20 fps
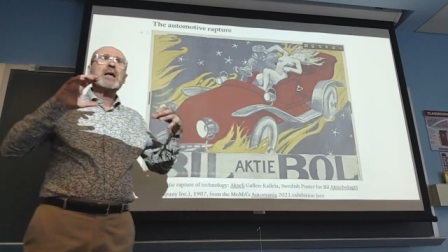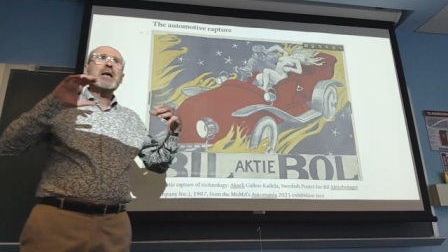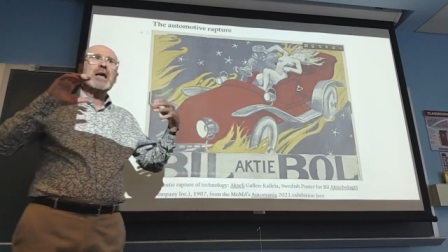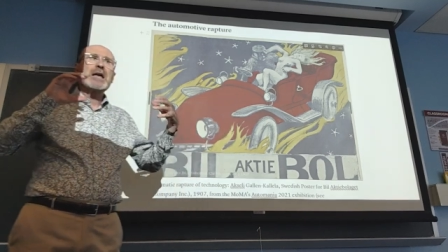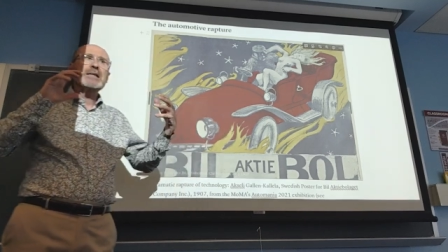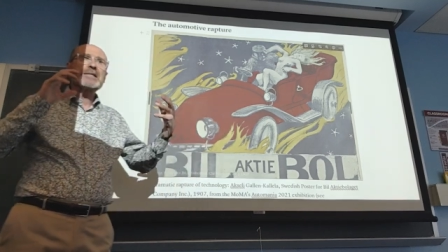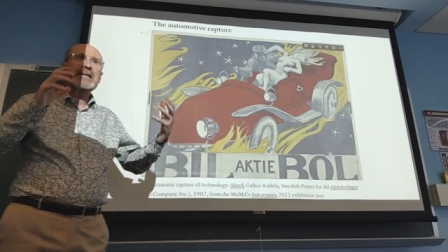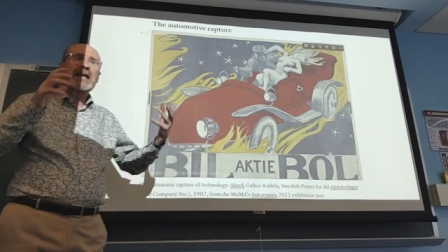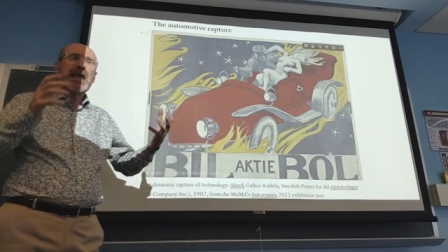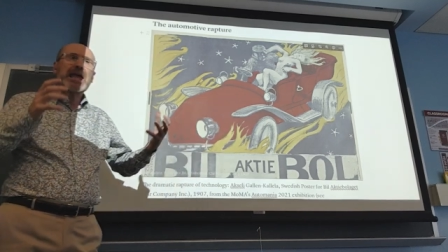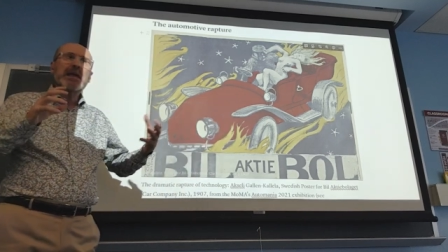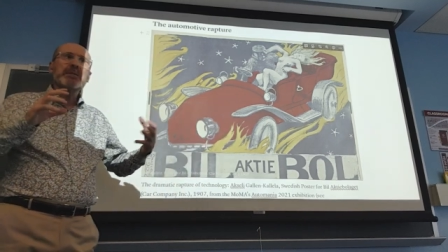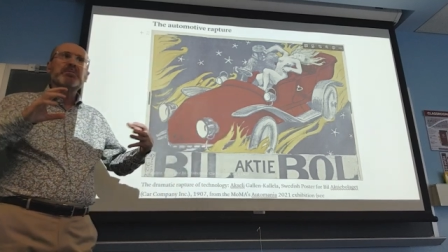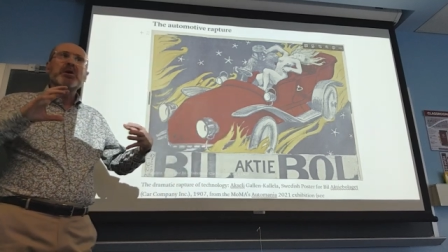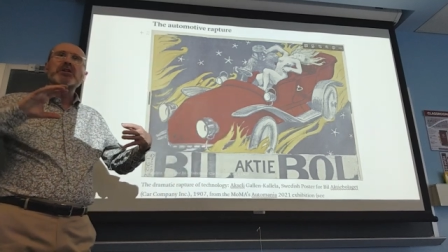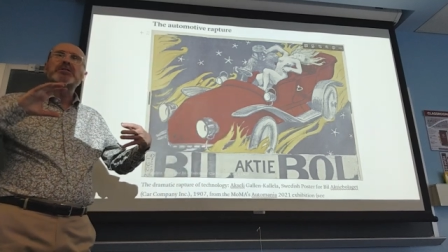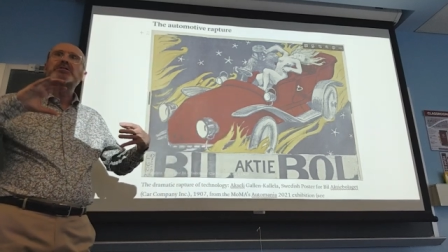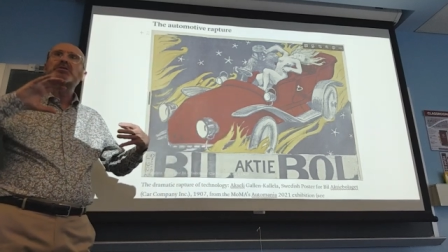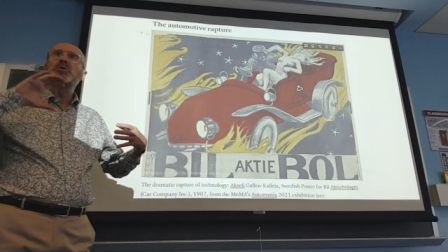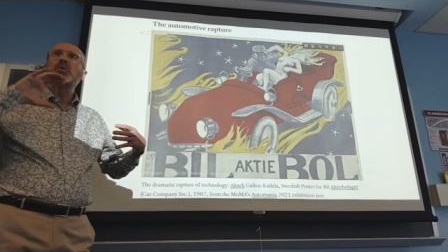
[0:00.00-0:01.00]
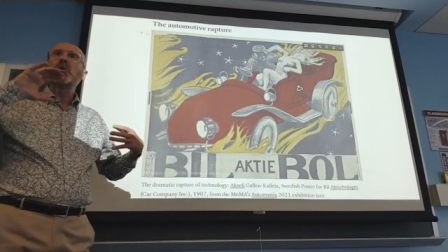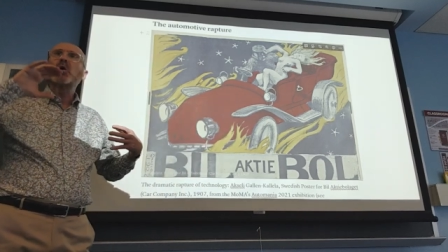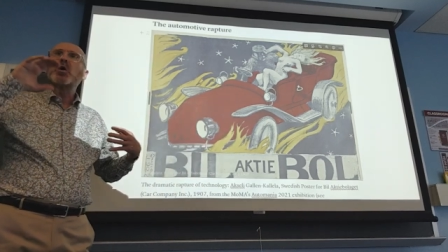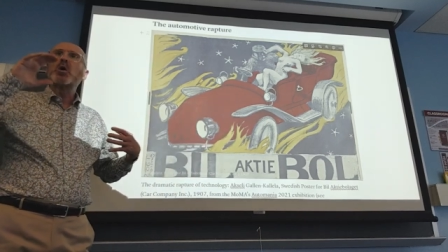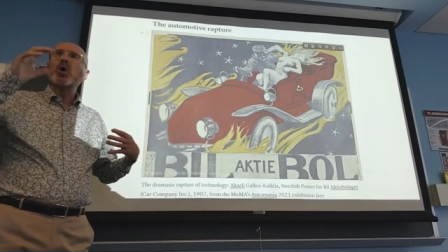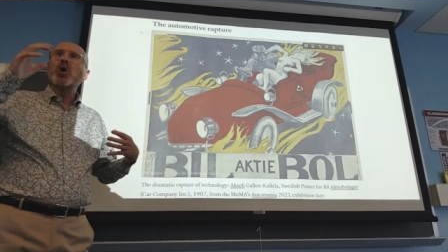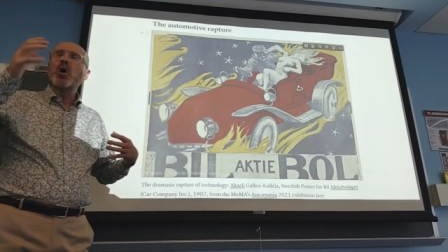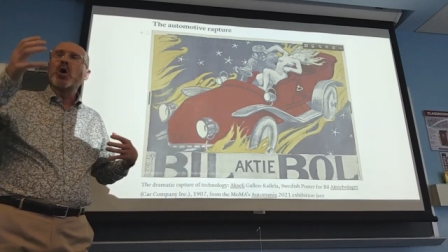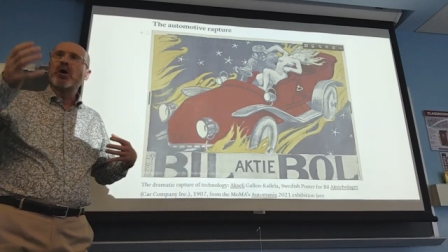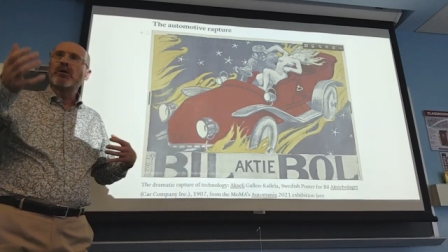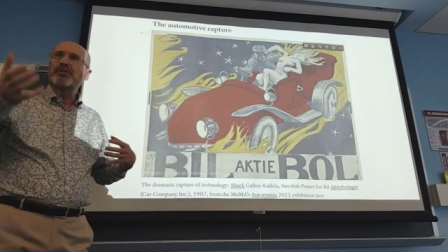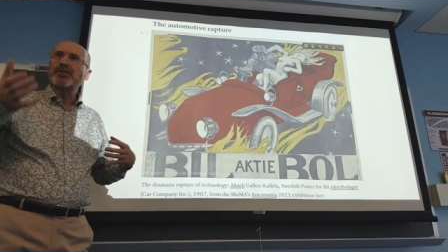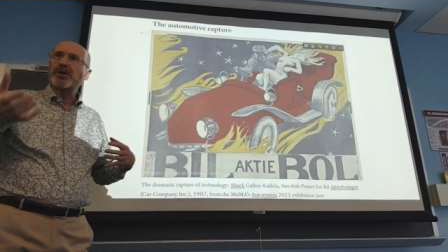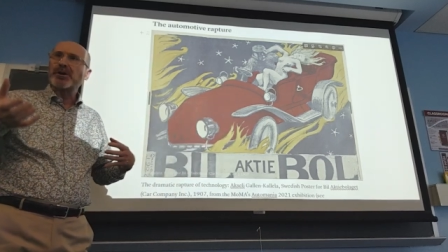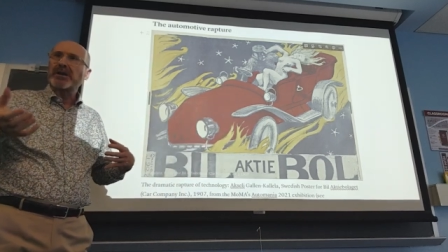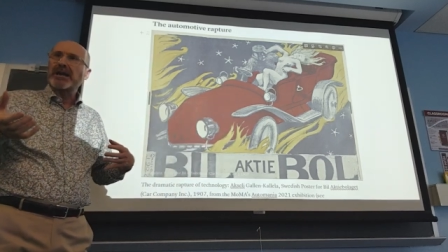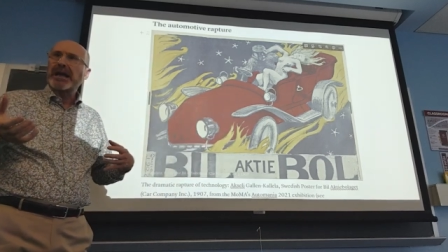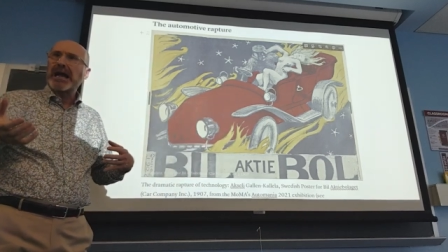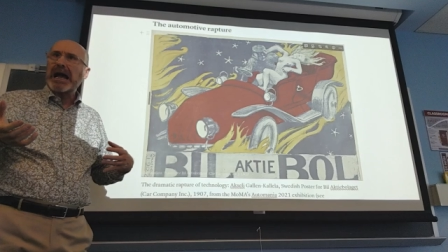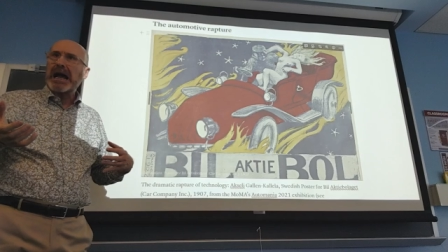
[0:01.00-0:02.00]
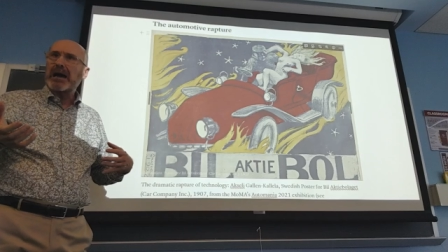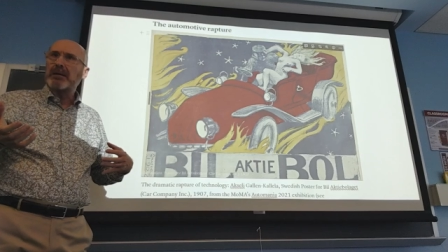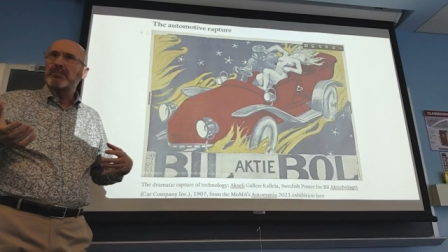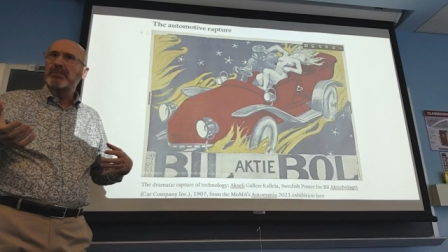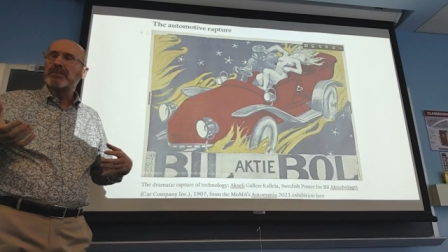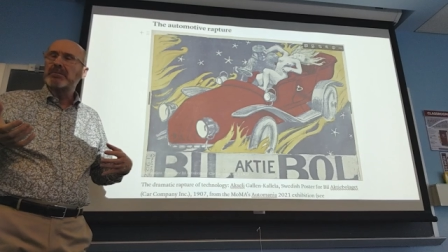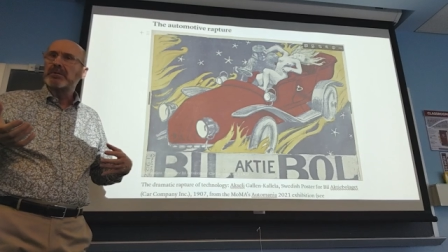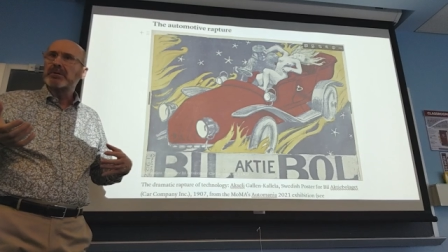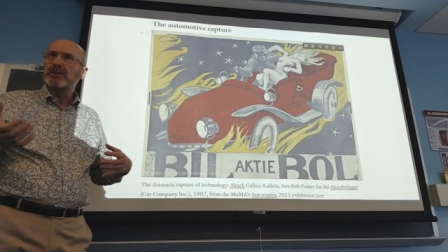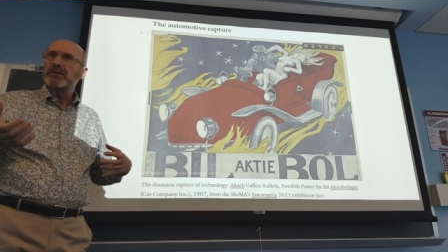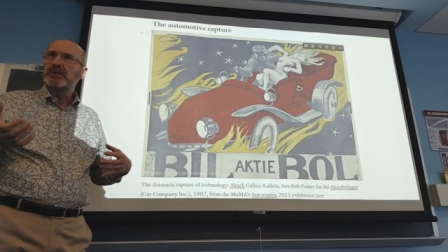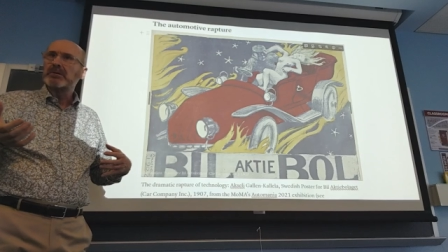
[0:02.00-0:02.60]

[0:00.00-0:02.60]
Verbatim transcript: is able to overcome